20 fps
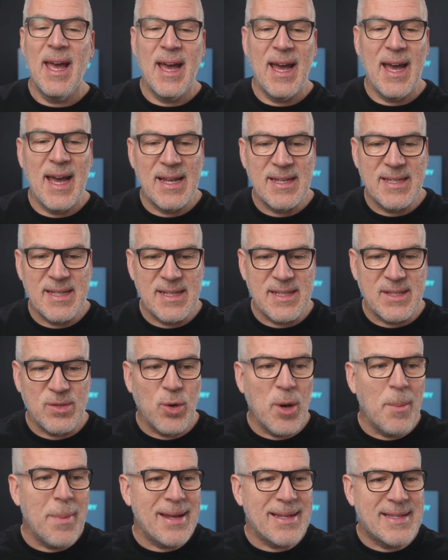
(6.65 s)
And it's
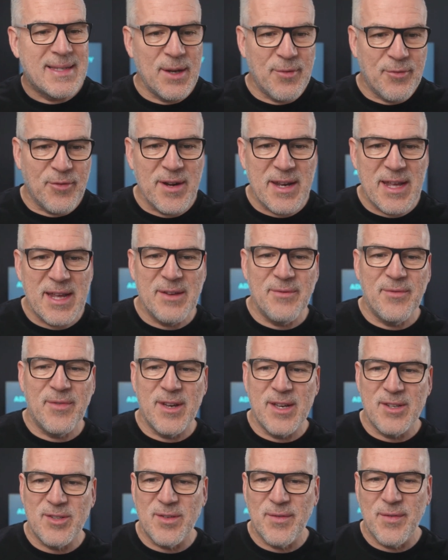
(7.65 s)
all a bit different in
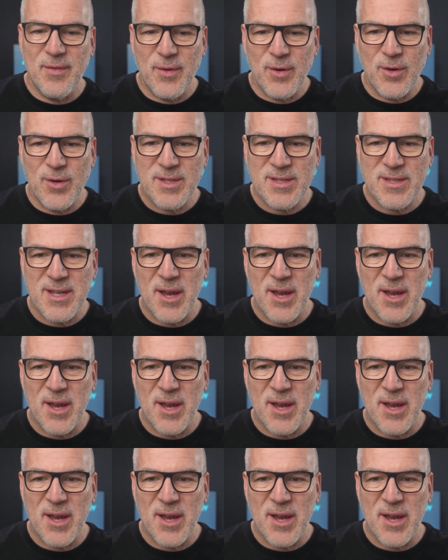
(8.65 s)
version 4,